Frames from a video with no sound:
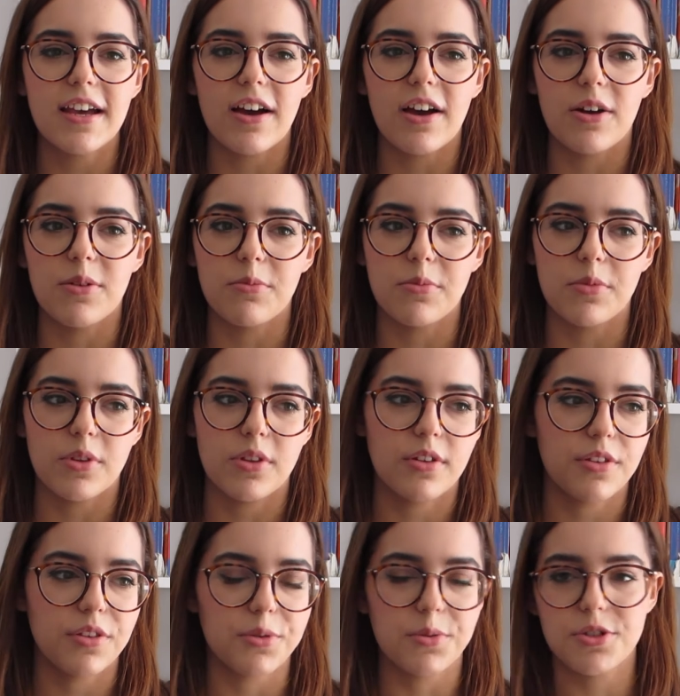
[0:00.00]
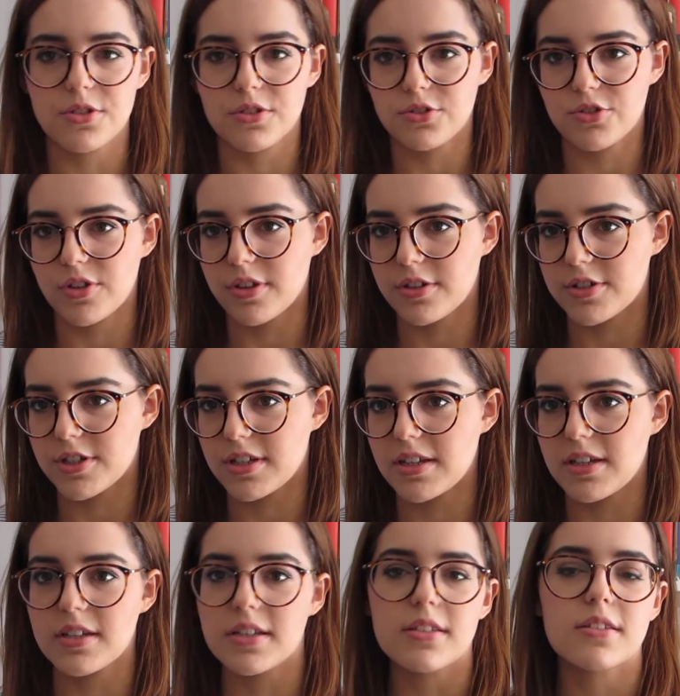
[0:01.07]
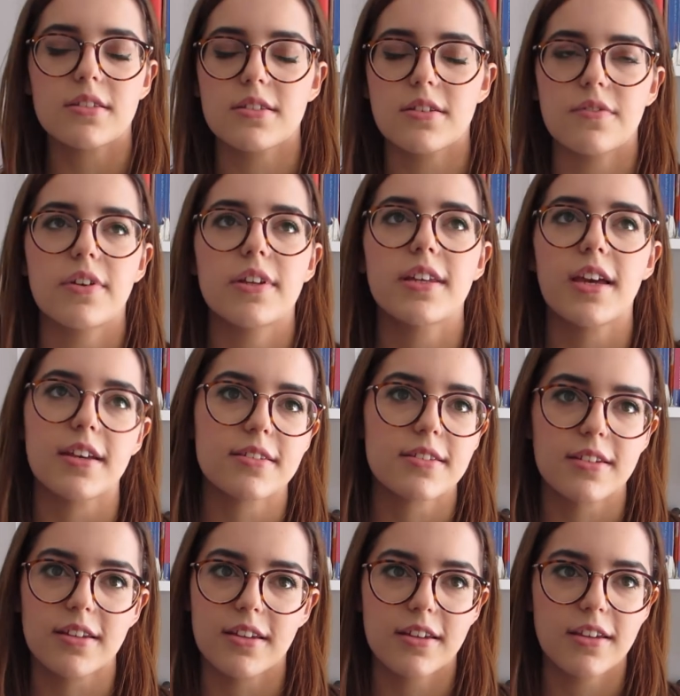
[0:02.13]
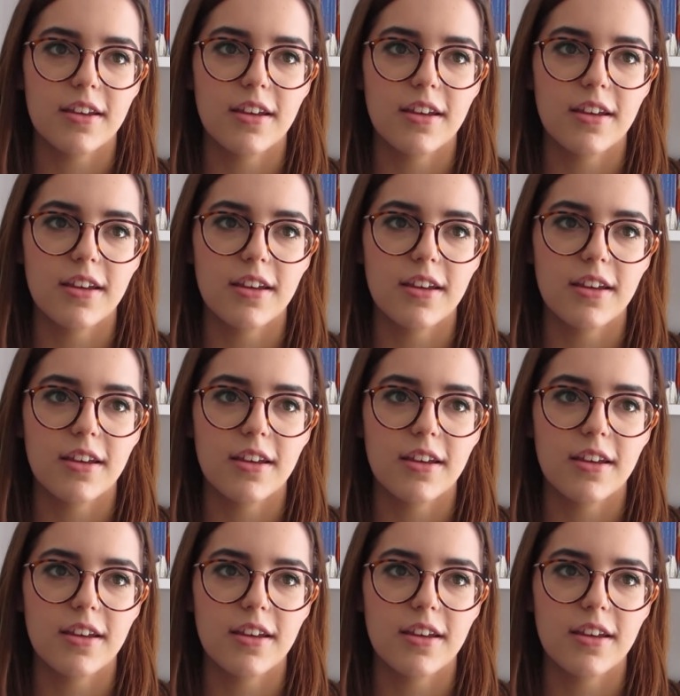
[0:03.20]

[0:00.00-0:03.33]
The original trilogy is fantastic.